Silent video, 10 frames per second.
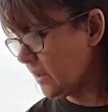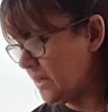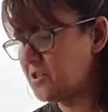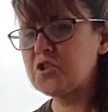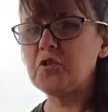
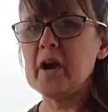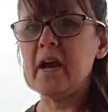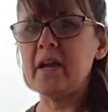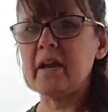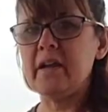Each
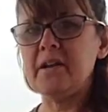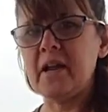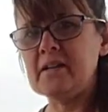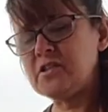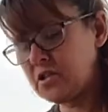tray
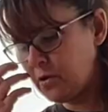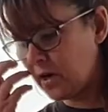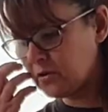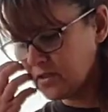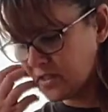contains
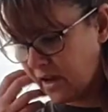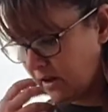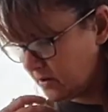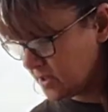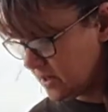200
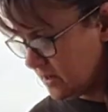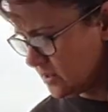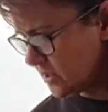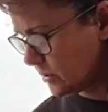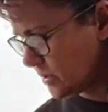cells,
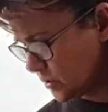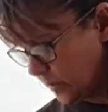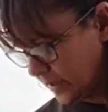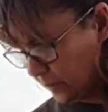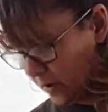so it's
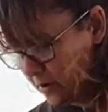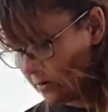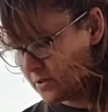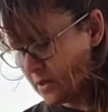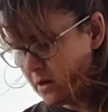20
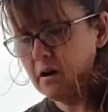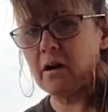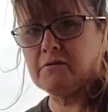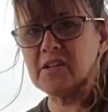rows of